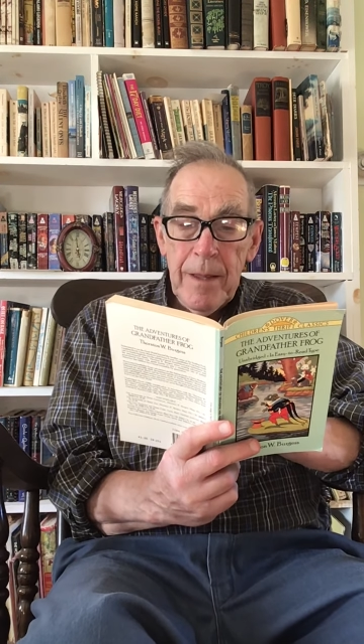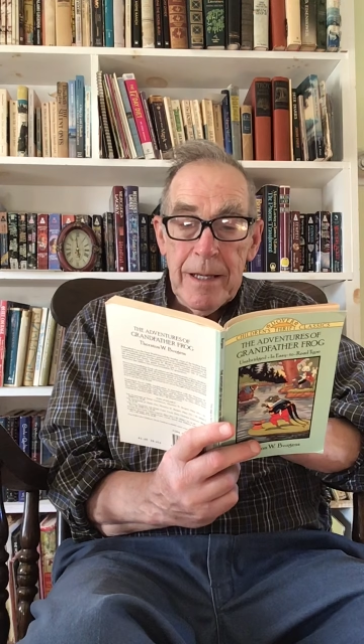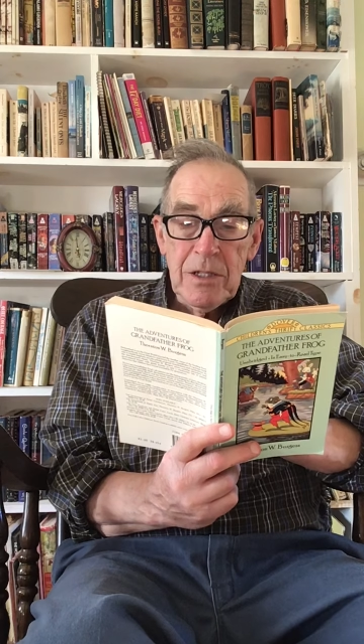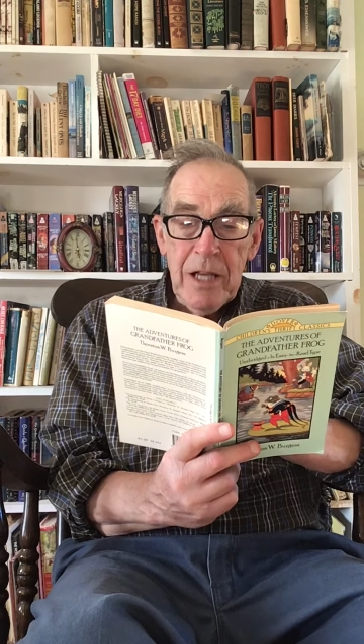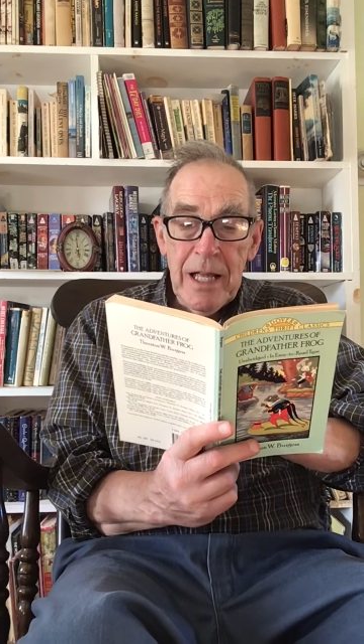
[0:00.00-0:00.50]

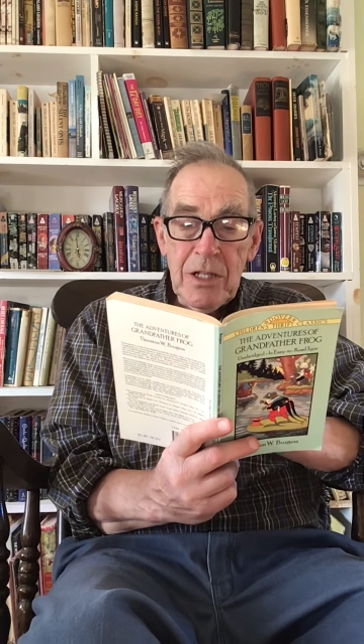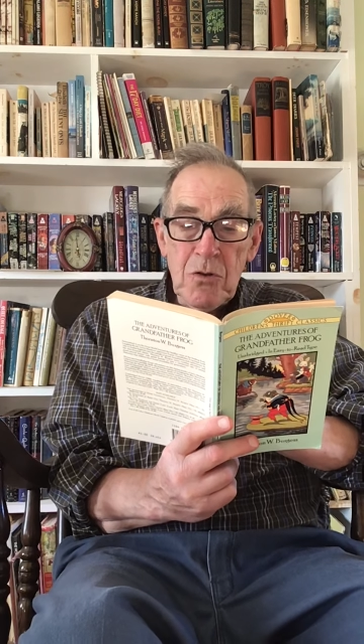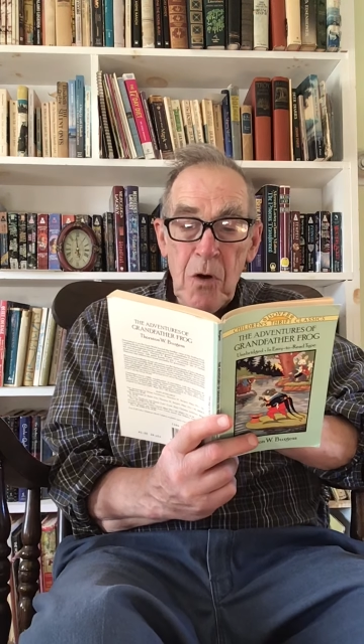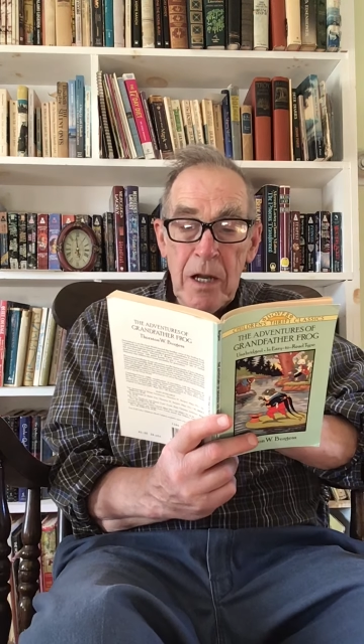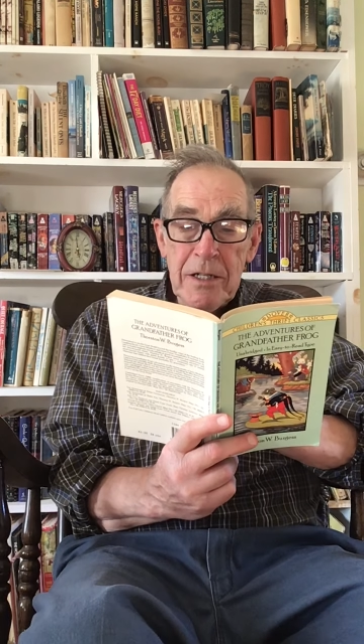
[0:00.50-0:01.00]
his head
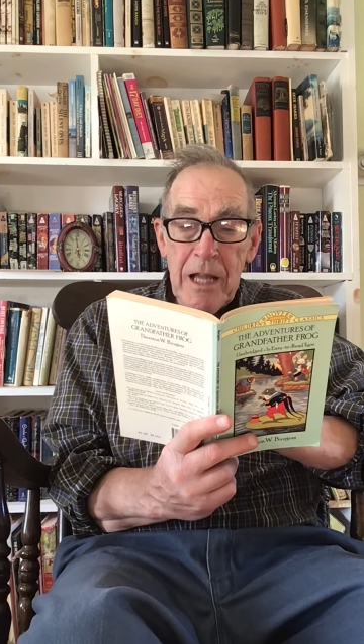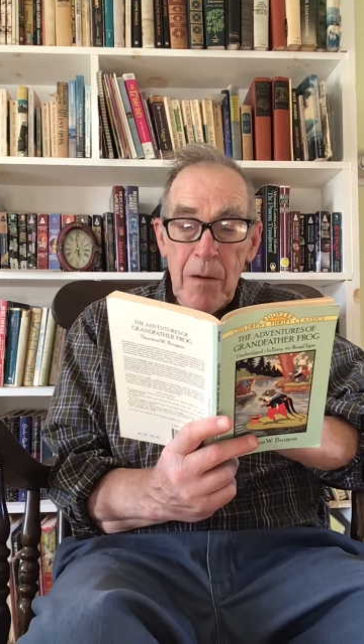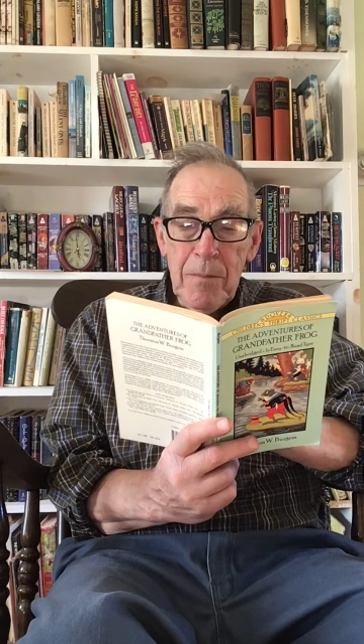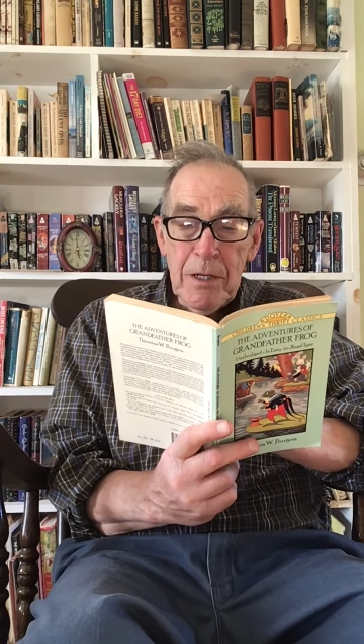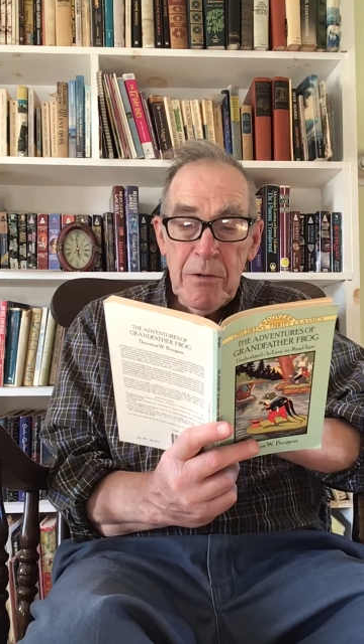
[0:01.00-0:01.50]
drawn
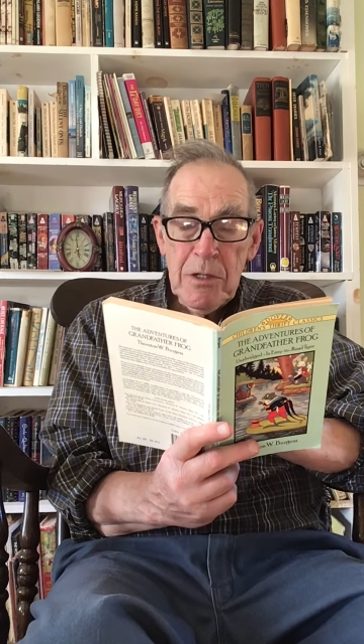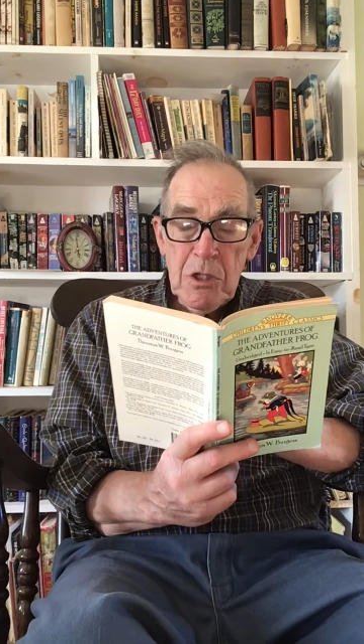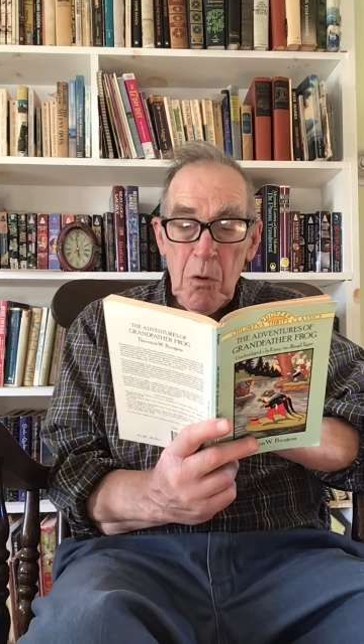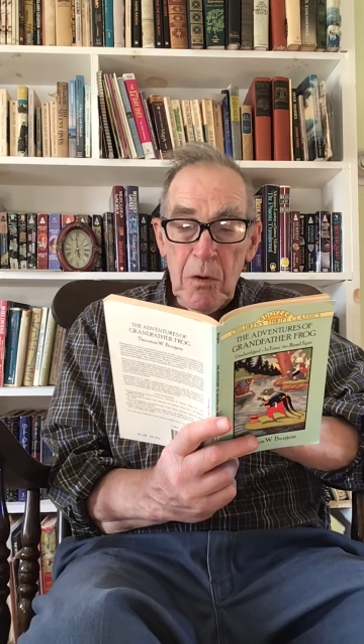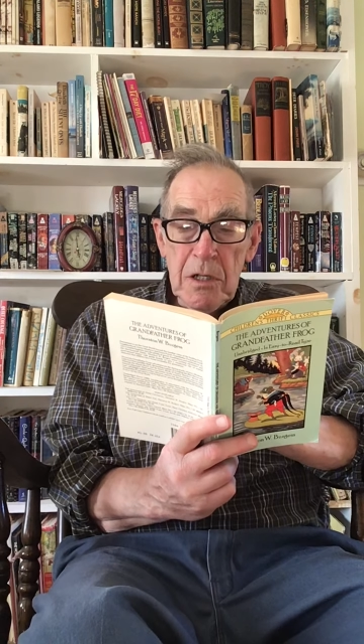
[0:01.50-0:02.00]
down beneath his
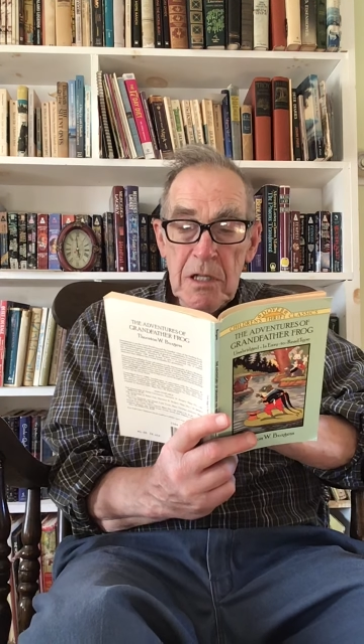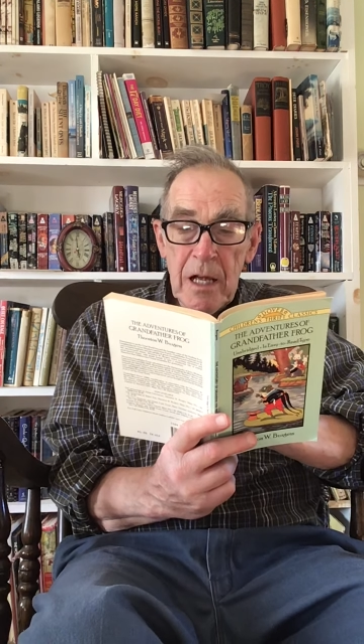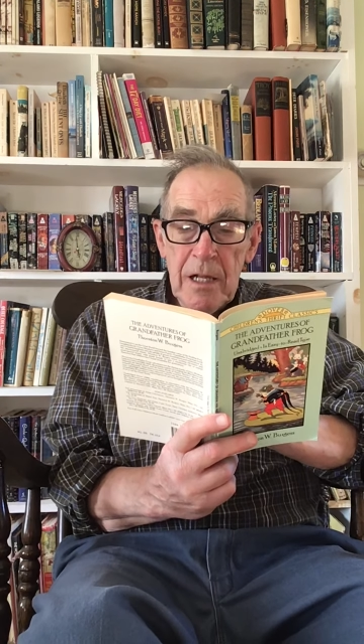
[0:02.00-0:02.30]
shoulders,